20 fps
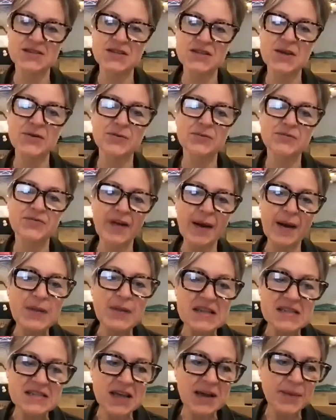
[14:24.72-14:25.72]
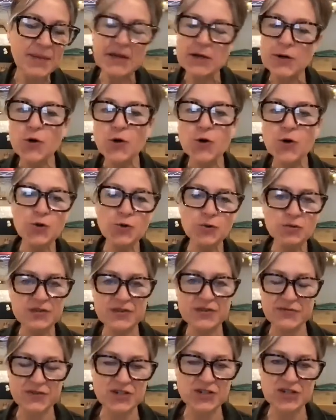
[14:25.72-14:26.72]
So families come in all
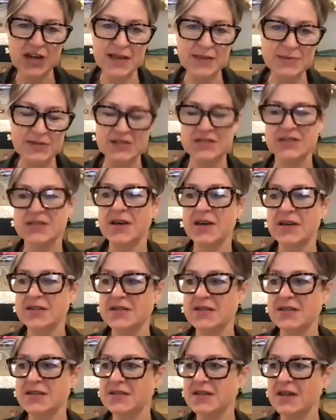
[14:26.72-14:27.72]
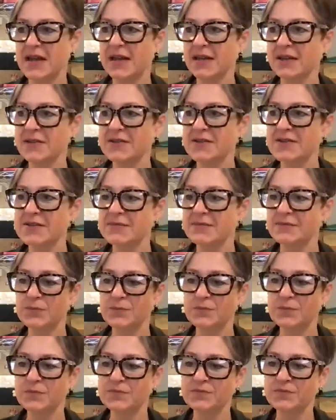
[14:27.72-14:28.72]
different shapes and sizes, and
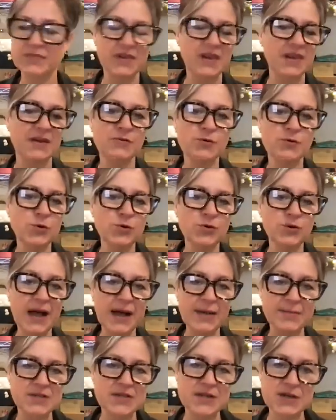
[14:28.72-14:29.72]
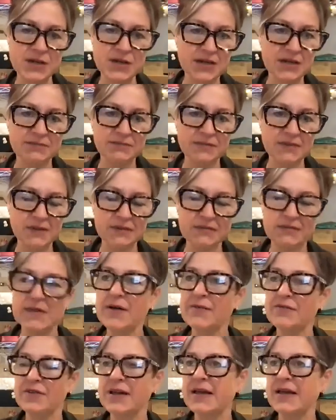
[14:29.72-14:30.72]
they're all absolutely
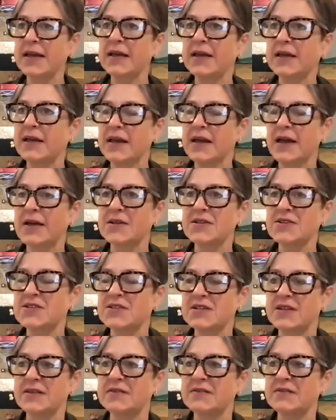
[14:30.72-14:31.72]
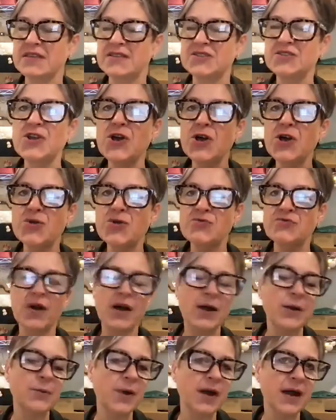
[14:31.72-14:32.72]
lovely, and there's no
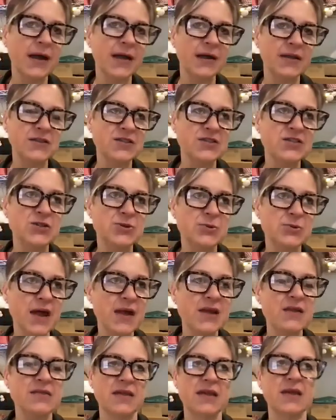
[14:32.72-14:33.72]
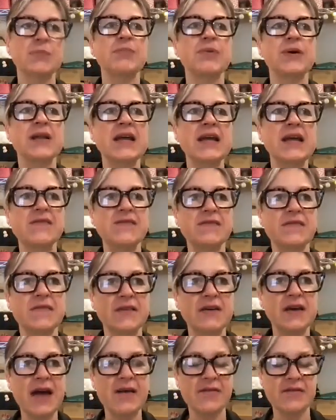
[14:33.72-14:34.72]
right way to do anything. But if
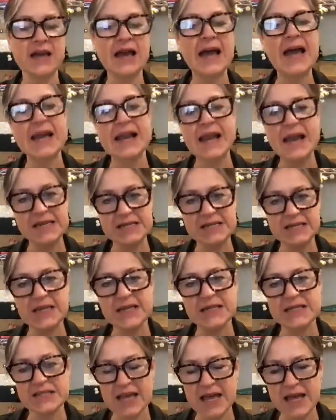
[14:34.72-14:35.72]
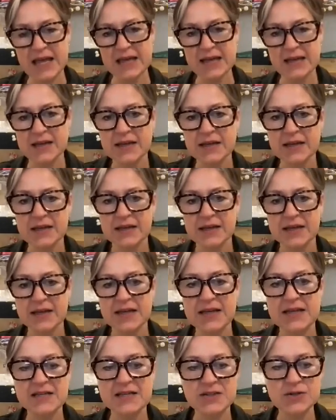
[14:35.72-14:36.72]
having a letter a day
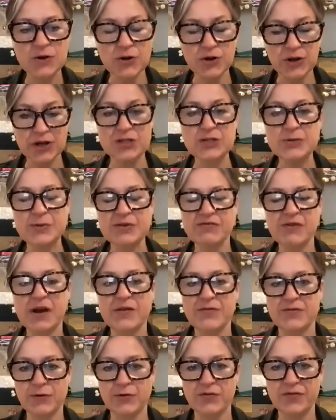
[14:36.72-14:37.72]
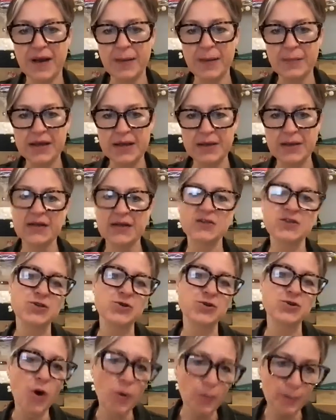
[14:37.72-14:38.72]
is not going to be right for your family and
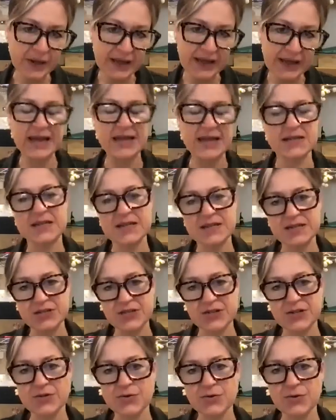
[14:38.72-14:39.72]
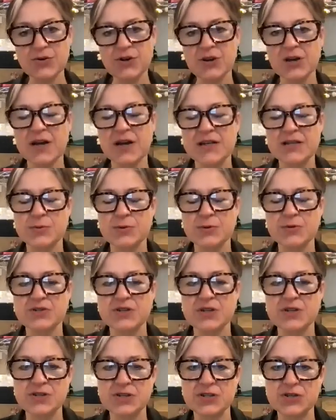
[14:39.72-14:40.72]
too complicated to organise, we
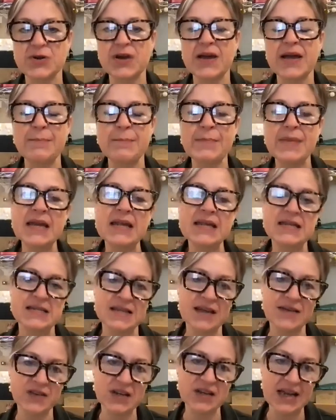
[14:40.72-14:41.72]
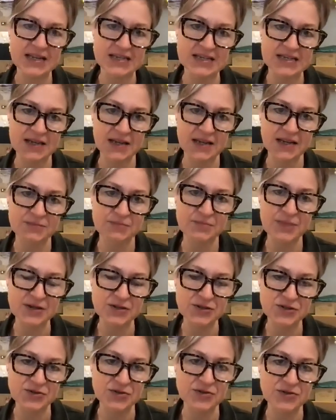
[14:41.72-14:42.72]
also do a mini 7-letter
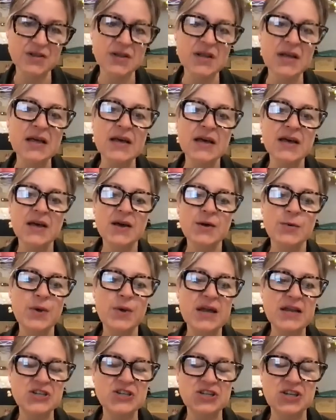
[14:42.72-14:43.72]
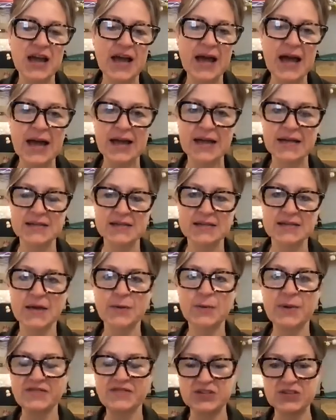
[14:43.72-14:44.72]
bundle, which
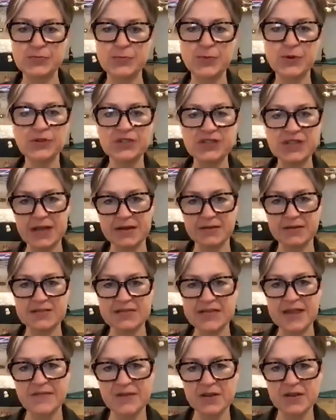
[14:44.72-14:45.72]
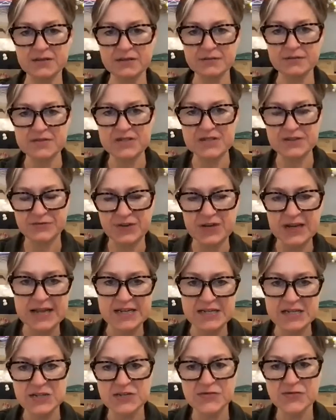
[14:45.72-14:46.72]
we've just pulled out 7 different
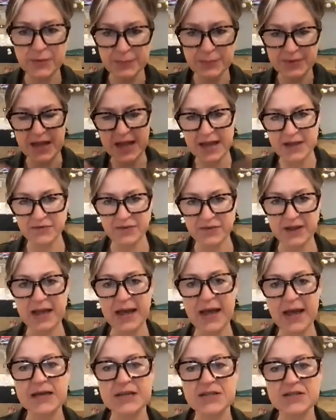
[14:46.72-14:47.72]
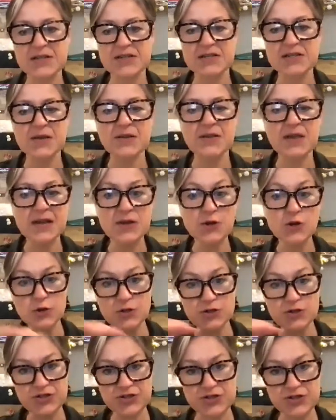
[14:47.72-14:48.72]
letters from the Advent calendar. So they're
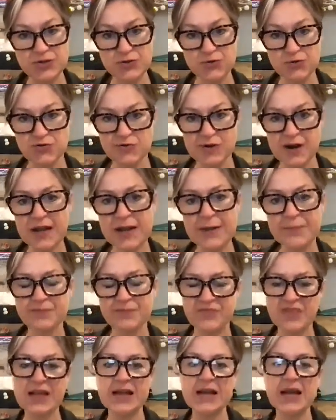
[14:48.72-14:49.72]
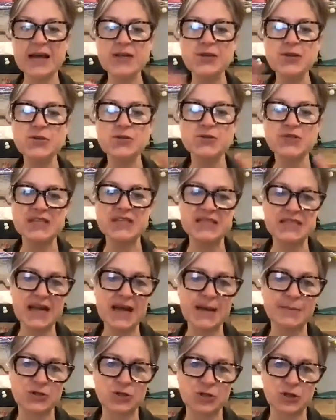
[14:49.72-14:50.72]
not a story, they're like newsy
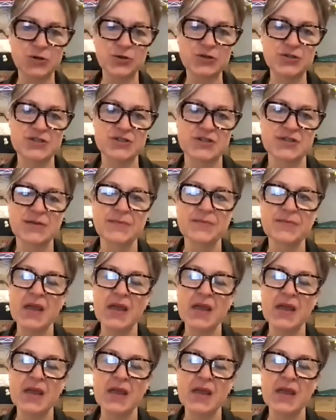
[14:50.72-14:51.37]
snapshots.